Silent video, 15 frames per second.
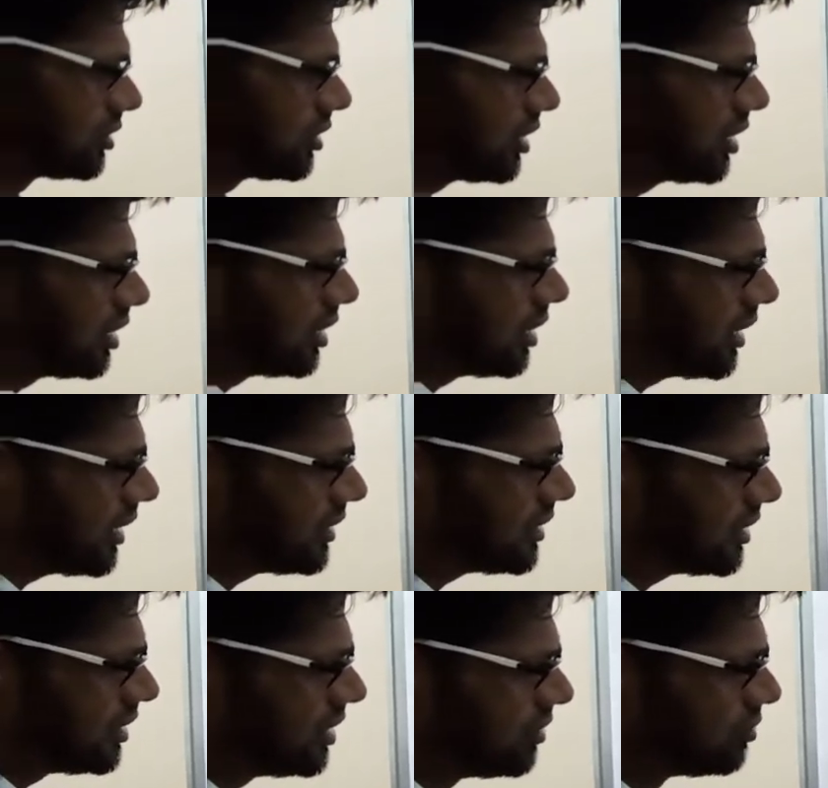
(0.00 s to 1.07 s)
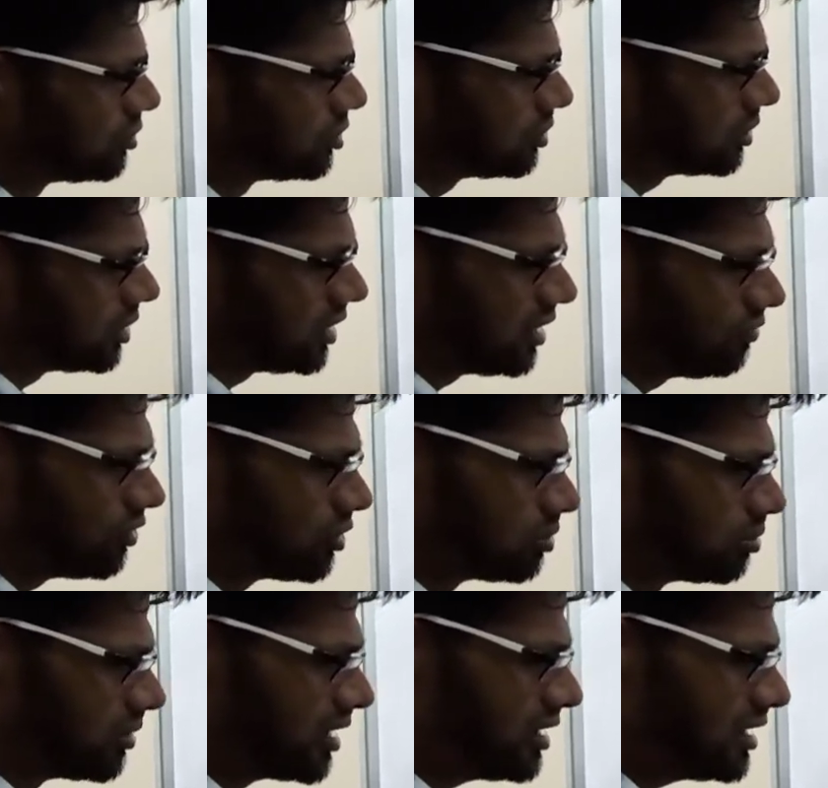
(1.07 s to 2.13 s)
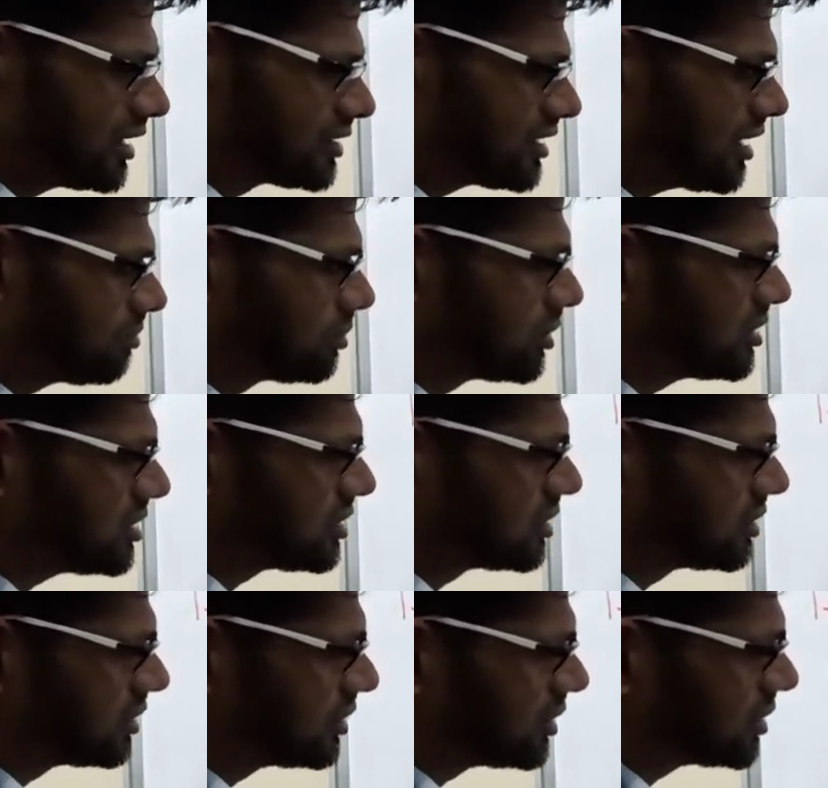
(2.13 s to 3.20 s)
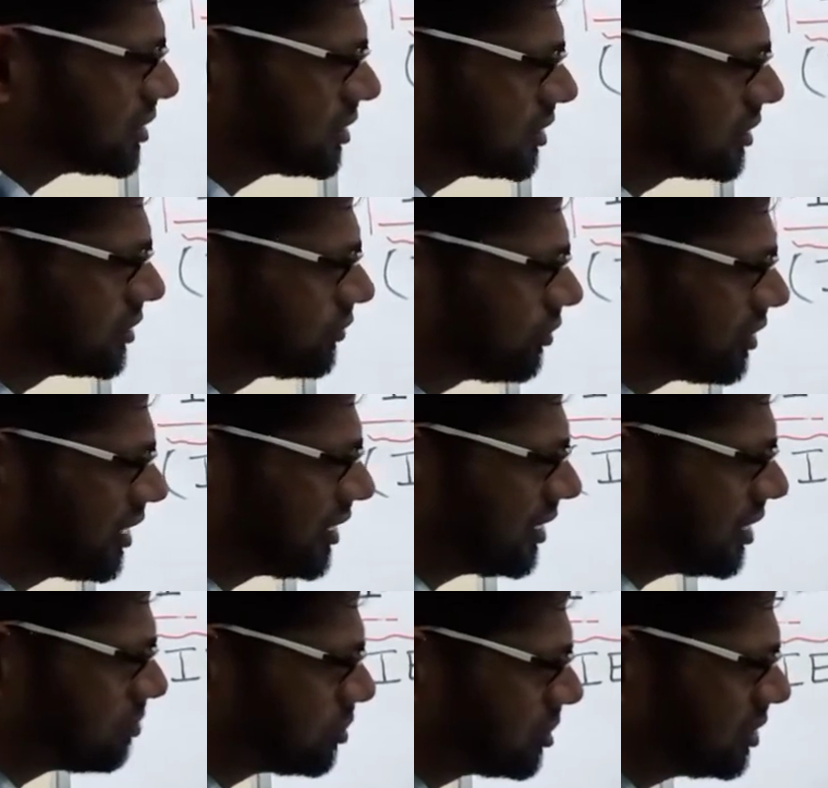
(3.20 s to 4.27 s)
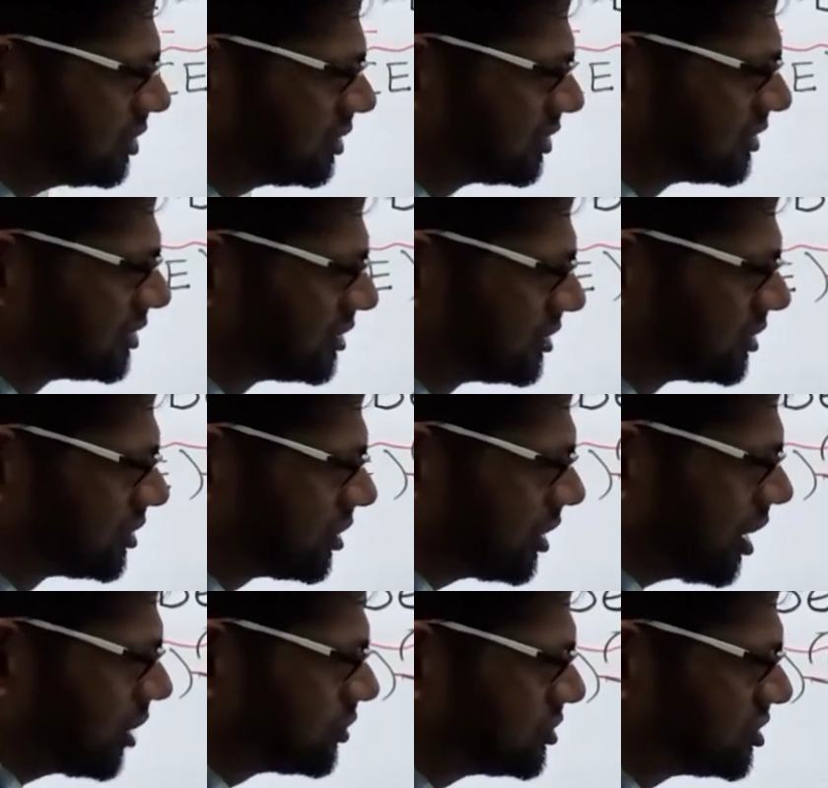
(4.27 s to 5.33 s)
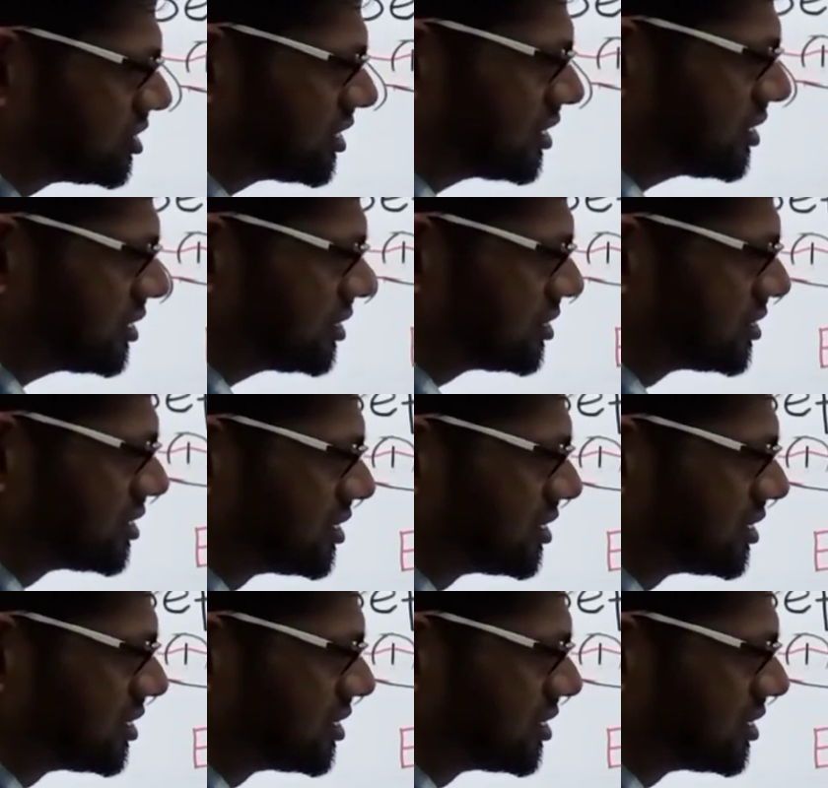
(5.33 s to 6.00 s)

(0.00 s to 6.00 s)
I can give you many examples. For example, counterfeit.